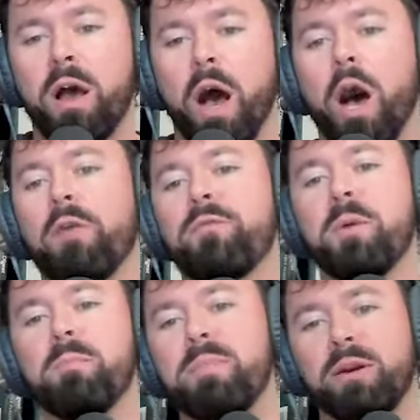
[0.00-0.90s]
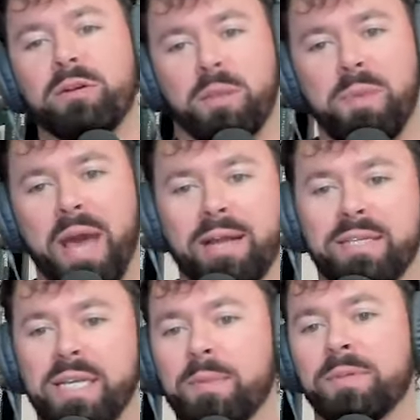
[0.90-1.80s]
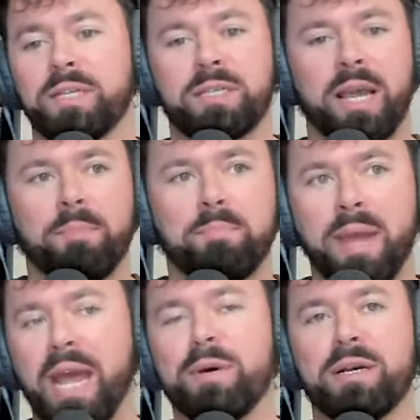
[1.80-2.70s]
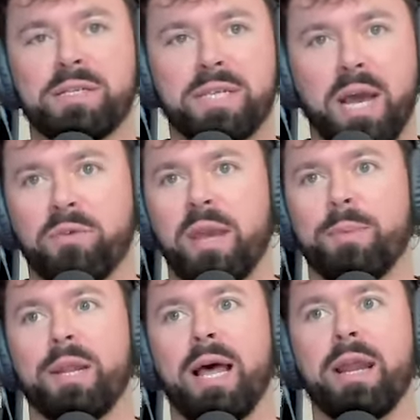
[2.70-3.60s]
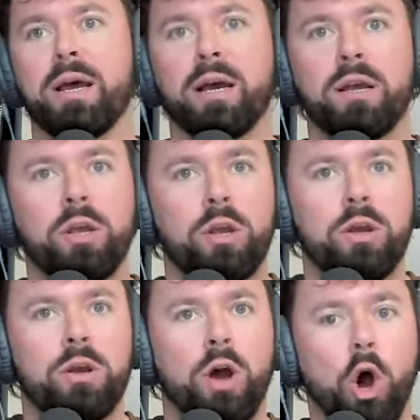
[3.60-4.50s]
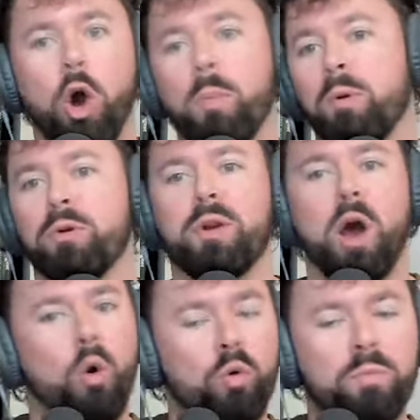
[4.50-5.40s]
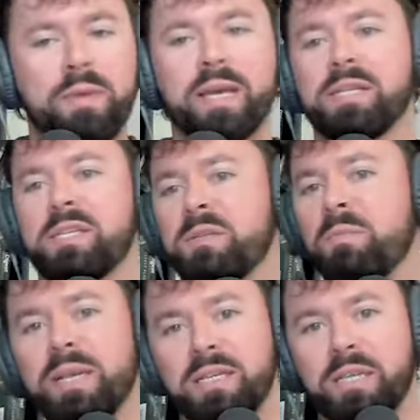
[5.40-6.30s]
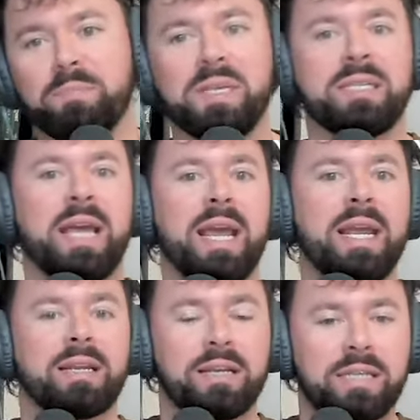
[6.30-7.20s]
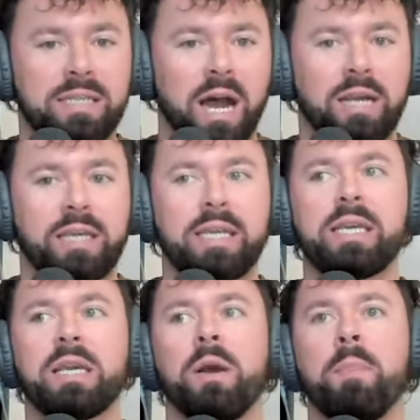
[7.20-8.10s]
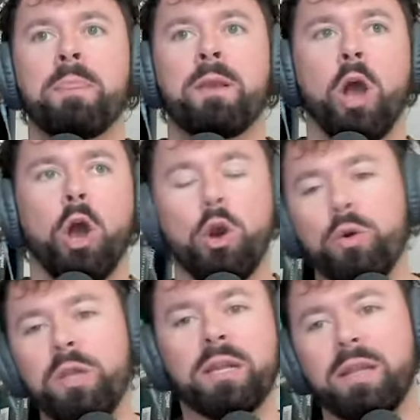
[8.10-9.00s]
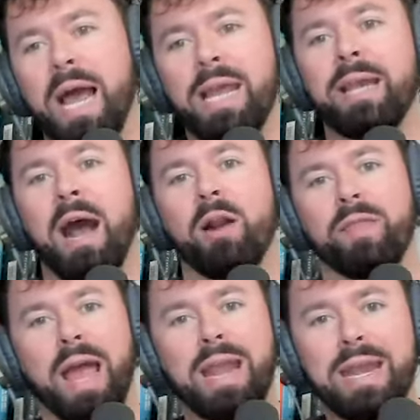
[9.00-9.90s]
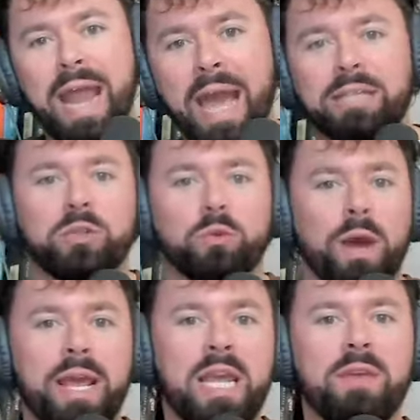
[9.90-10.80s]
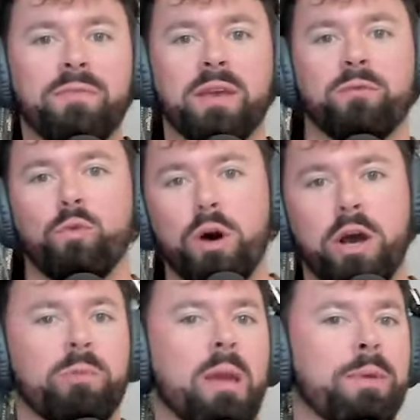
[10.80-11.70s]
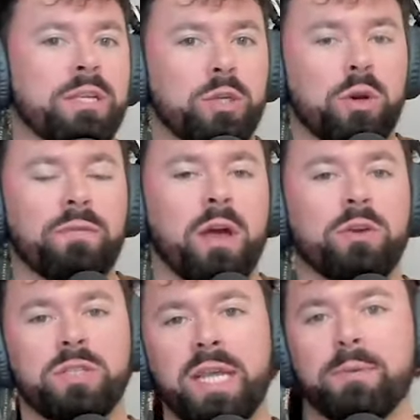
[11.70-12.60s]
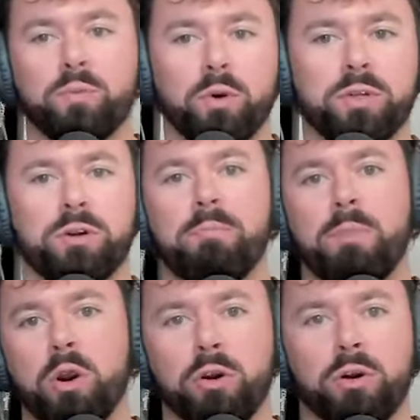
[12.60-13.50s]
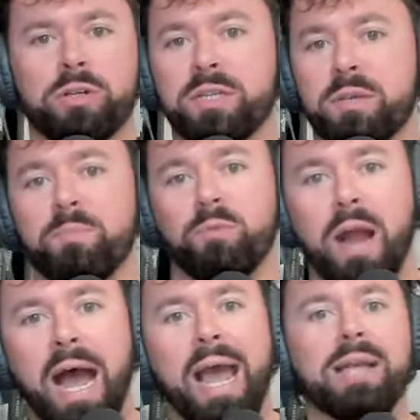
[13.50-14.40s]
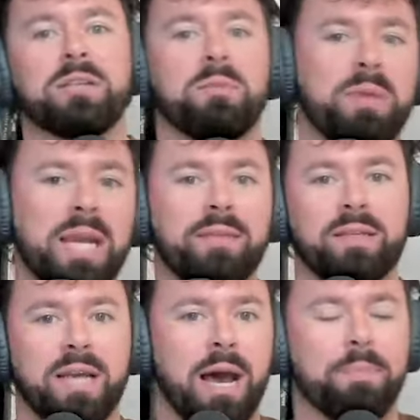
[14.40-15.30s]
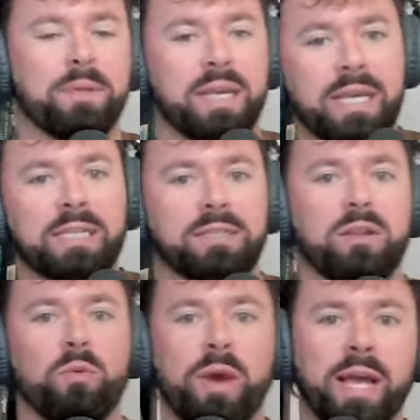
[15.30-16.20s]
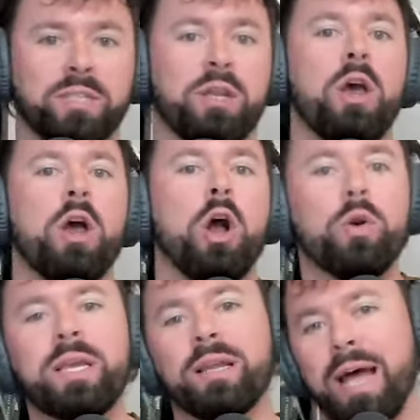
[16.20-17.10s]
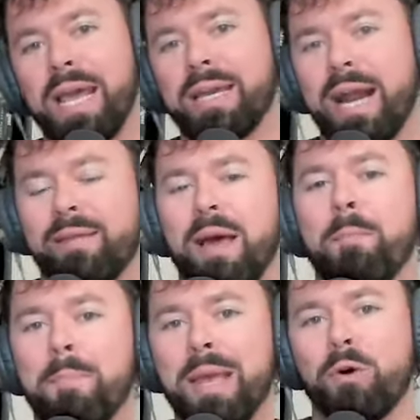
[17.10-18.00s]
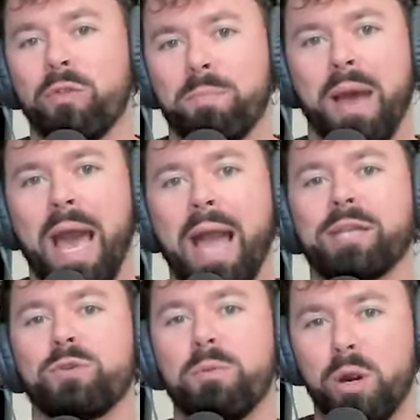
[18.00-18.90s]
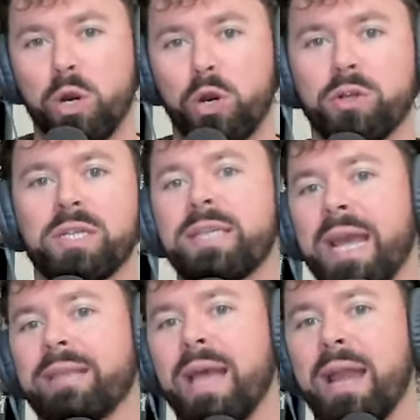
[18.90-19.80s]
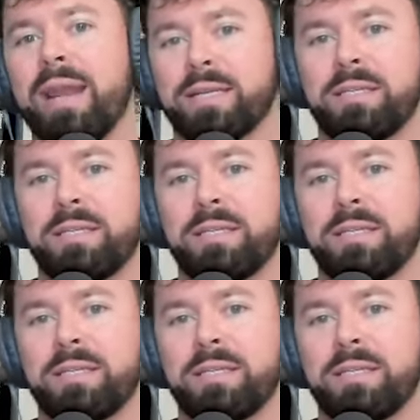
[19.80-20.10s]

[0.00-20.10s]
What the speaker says: of the middle of the pack teams, let's say Bama, South Carolina, Auburn, Ole Miss, Mississippi State, Kentucky, who do you like out of that next wave if one or maybe two of those teams were to emerge and surprise and be at the top of the East and the West? Who do you like out of that middle of the pack to emerge and take that next